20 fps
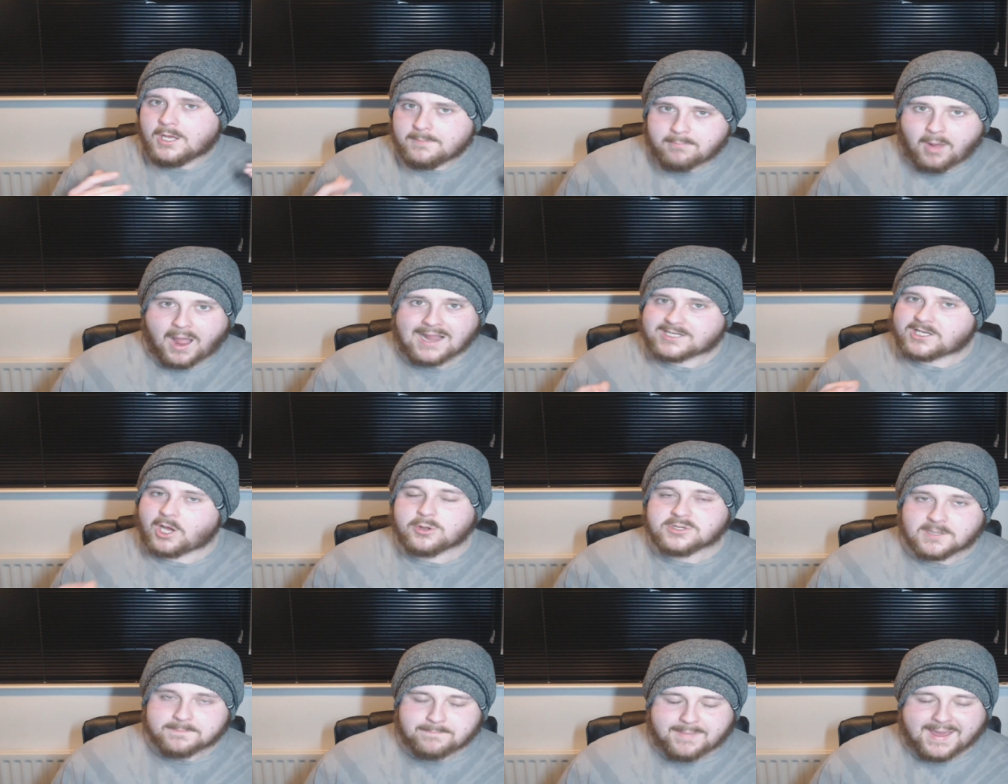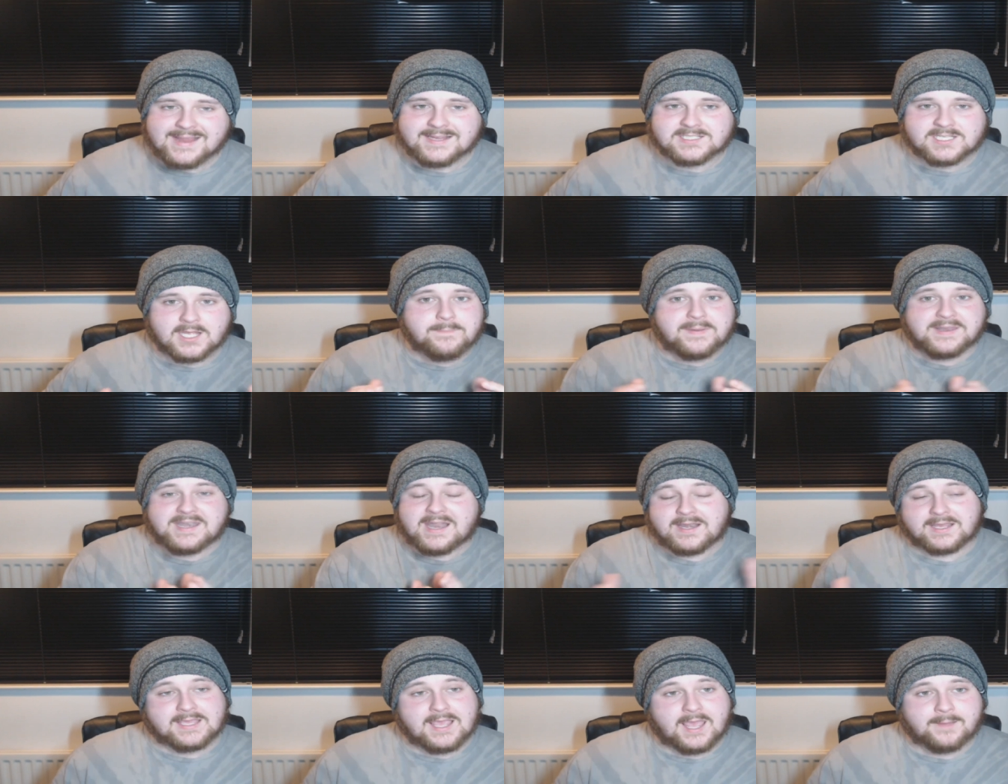might go to Baeza, but
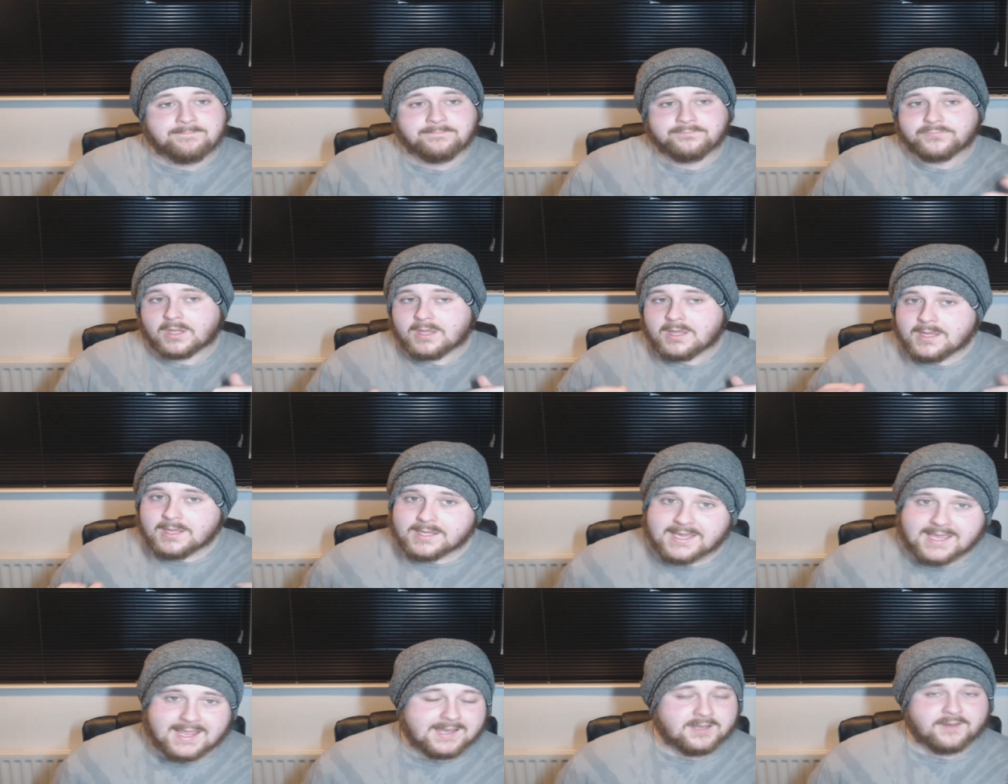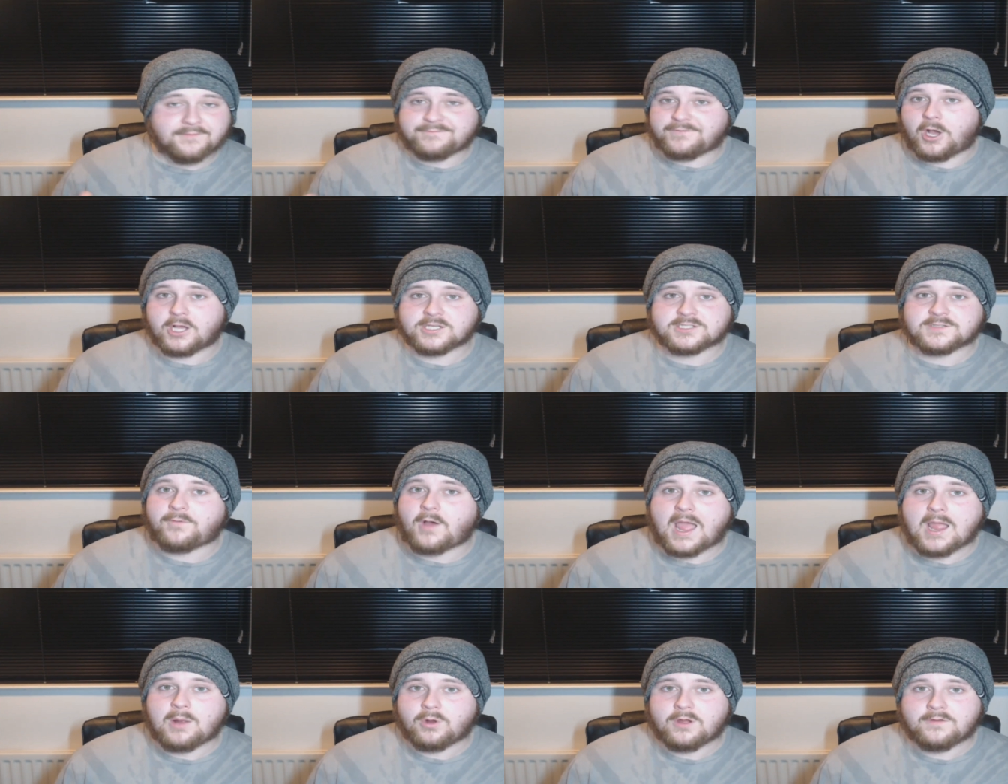then again, in the first
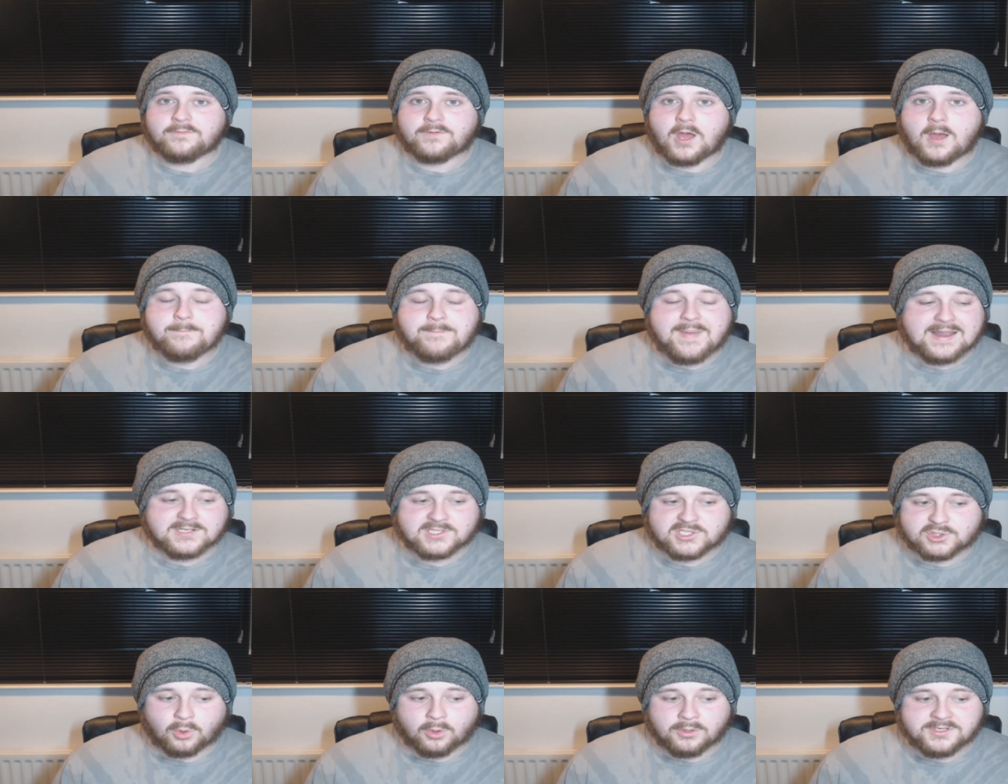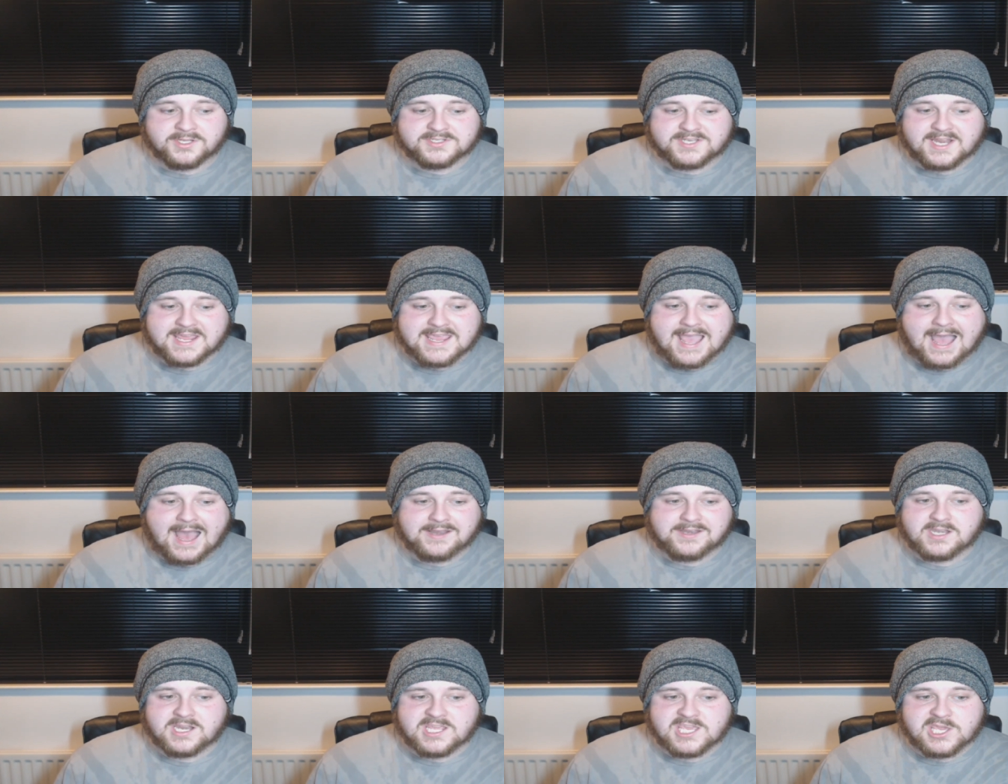fight with uh, Ben Saunders that he had
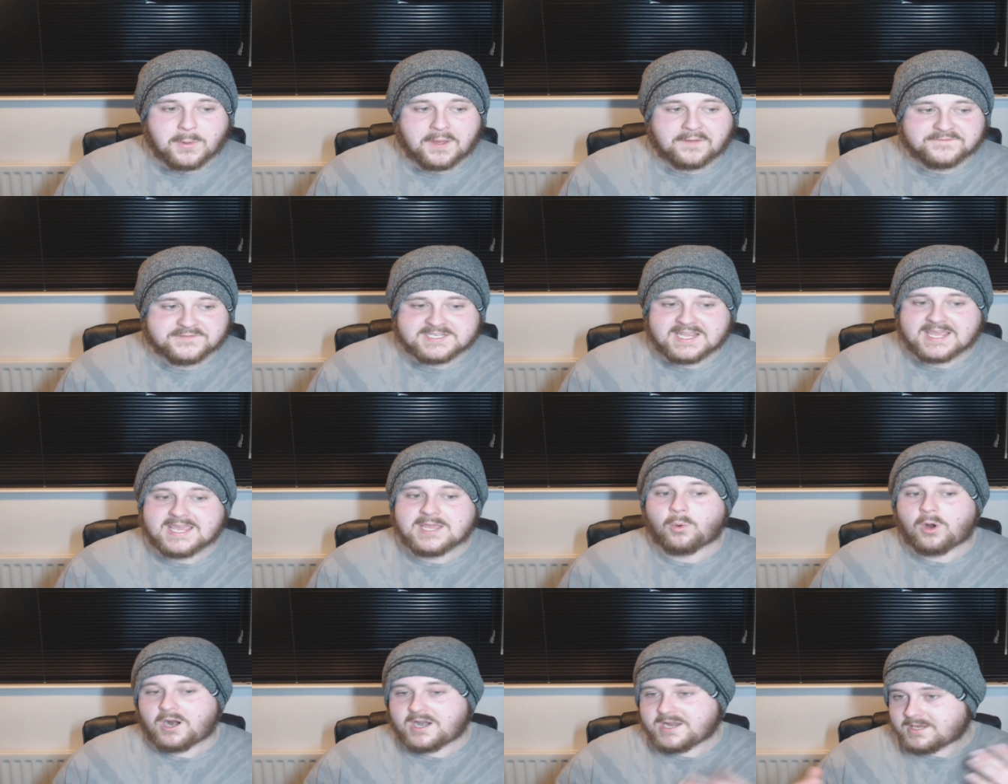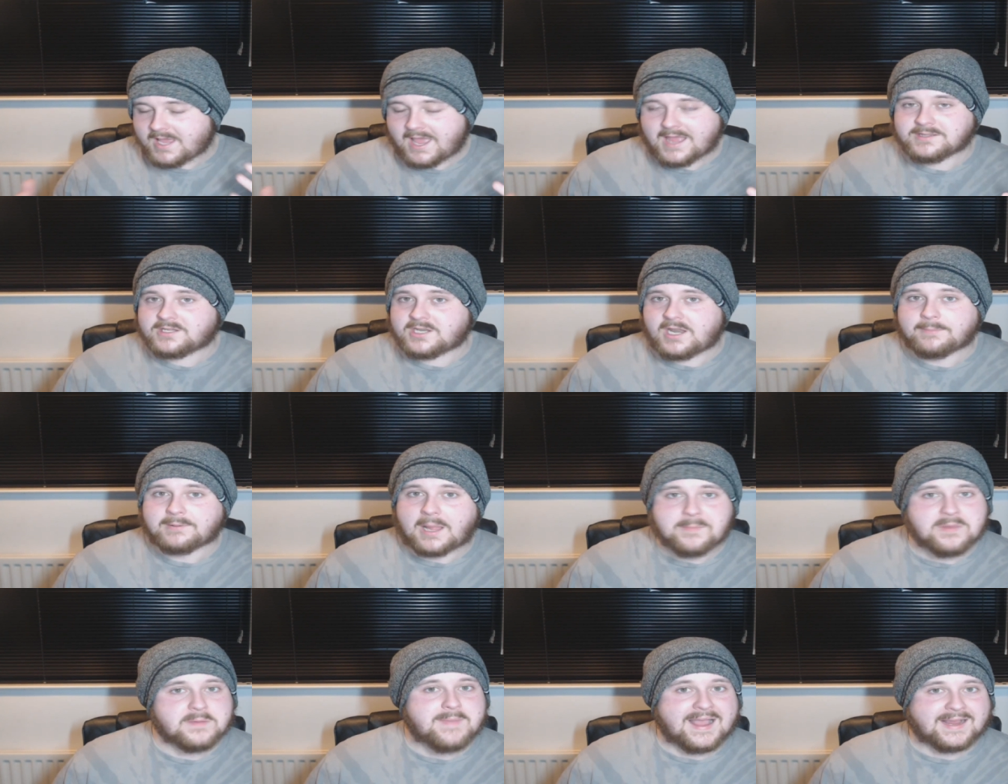in the UFC, where he ended up
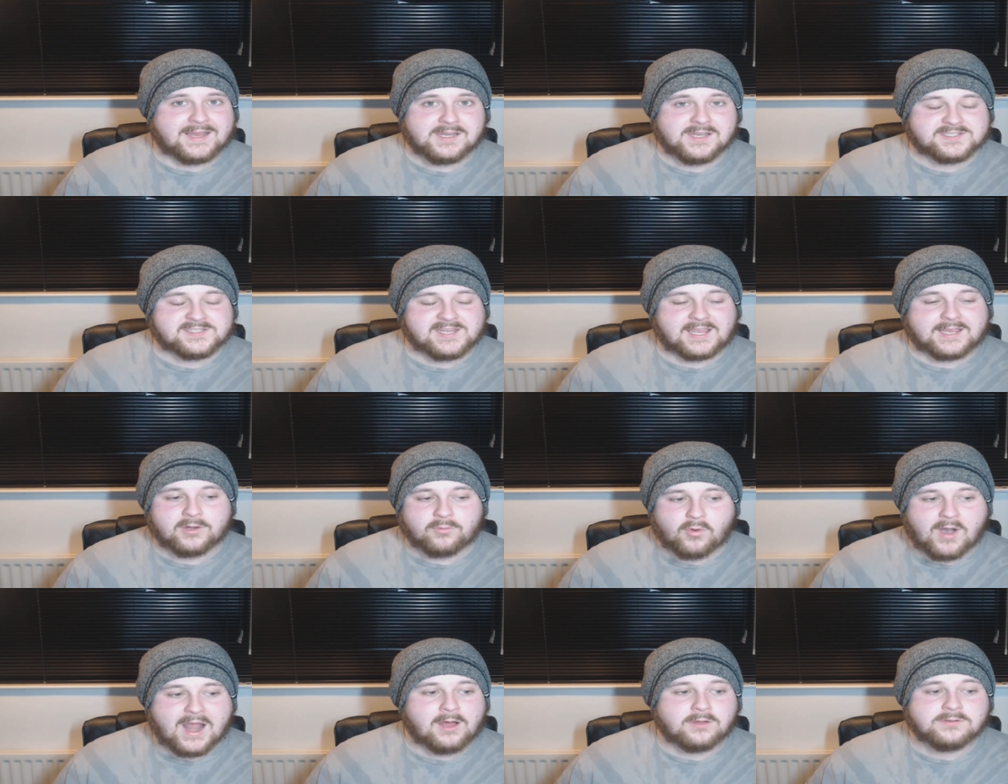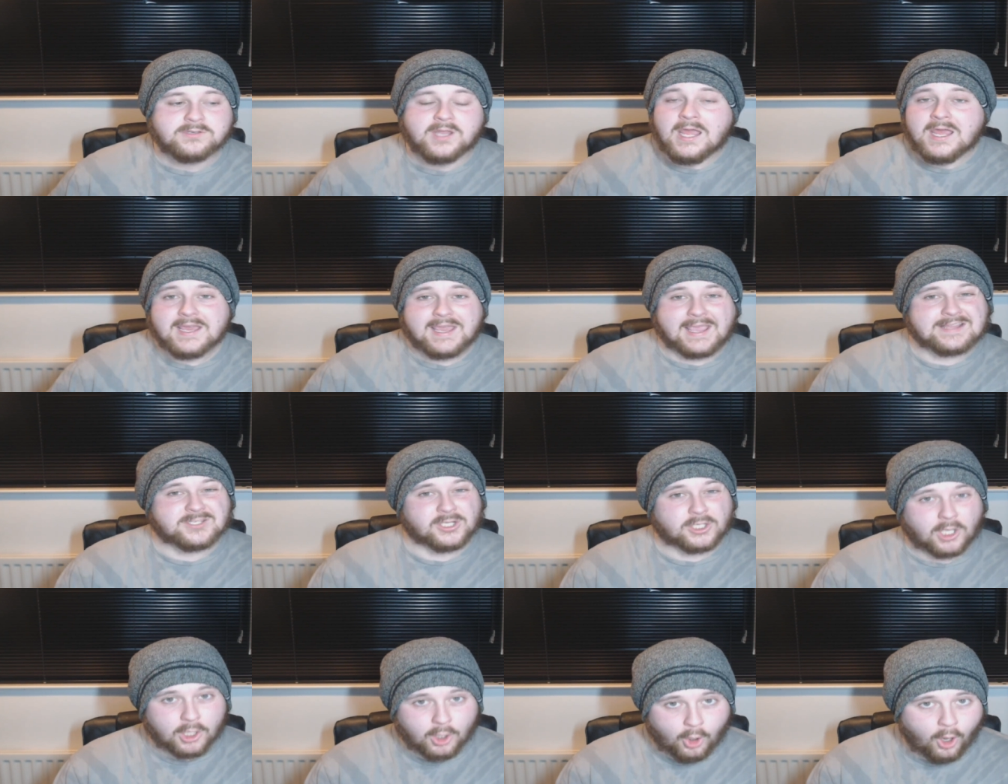coming back in the second round. He
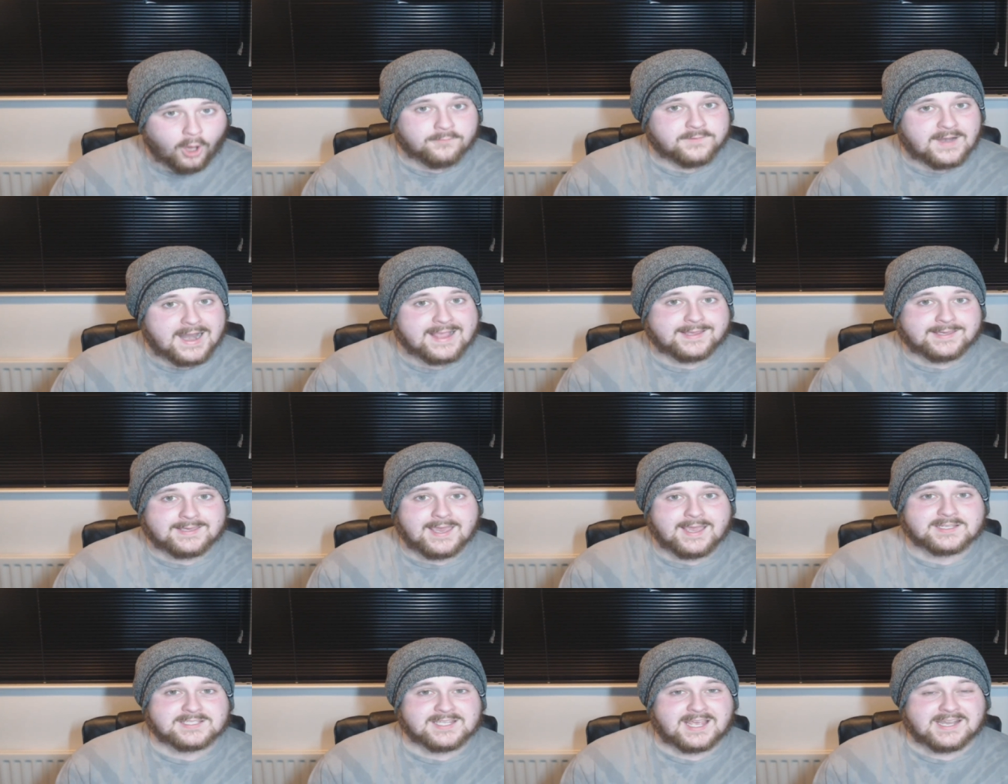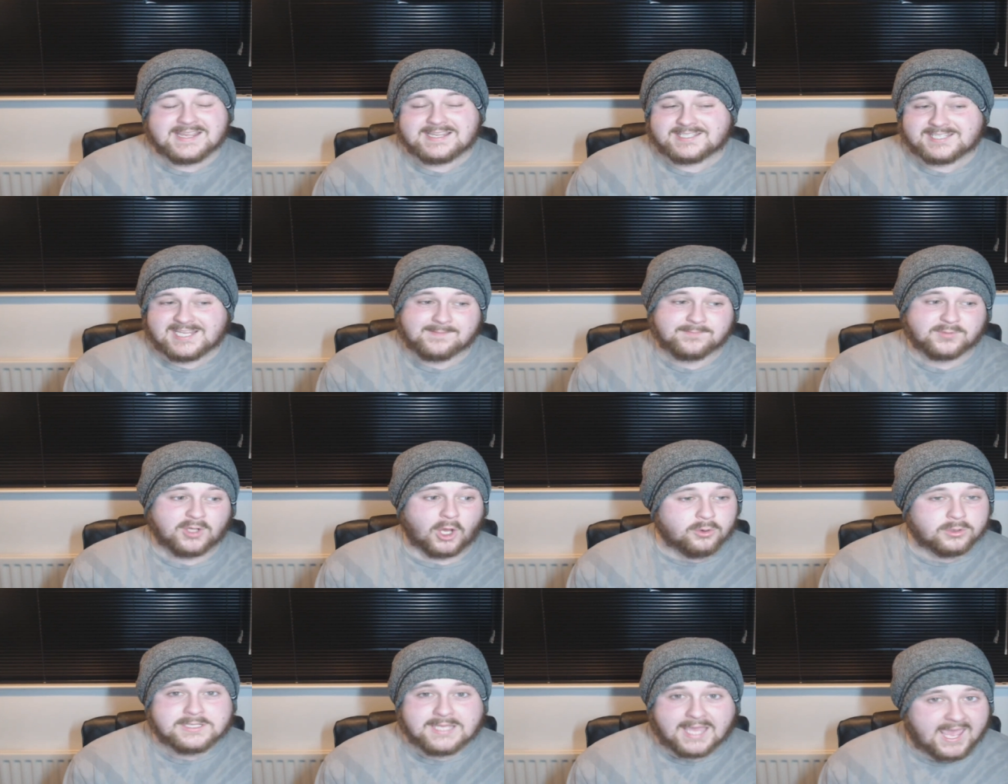took a lot of leg kicks and he seemed
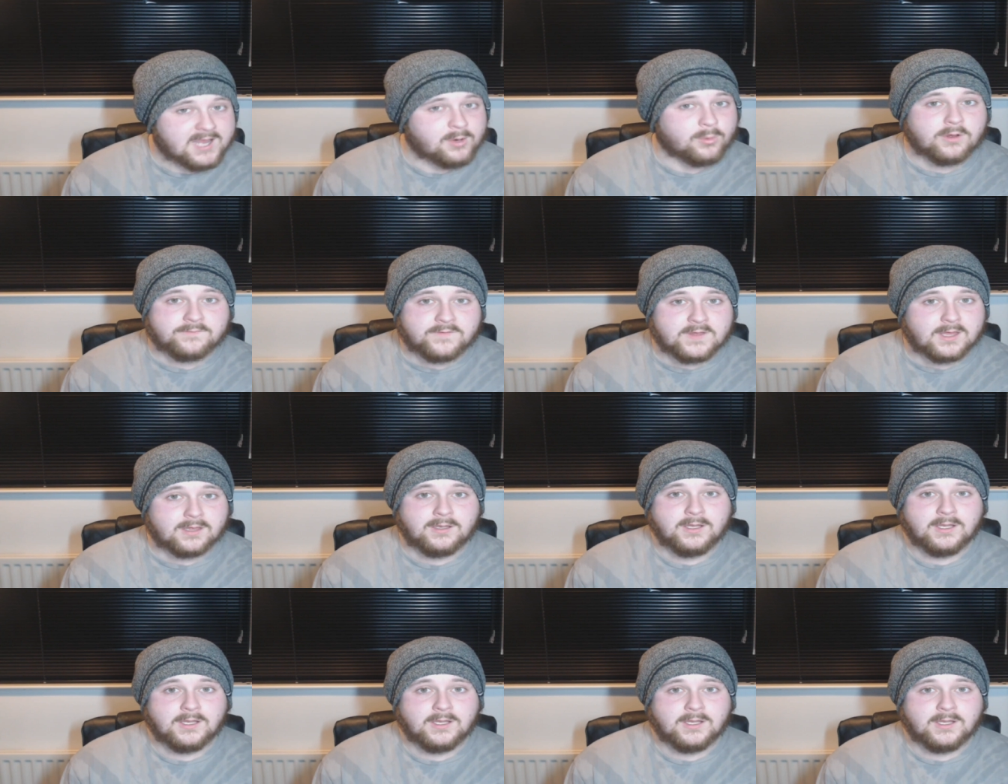okay with it.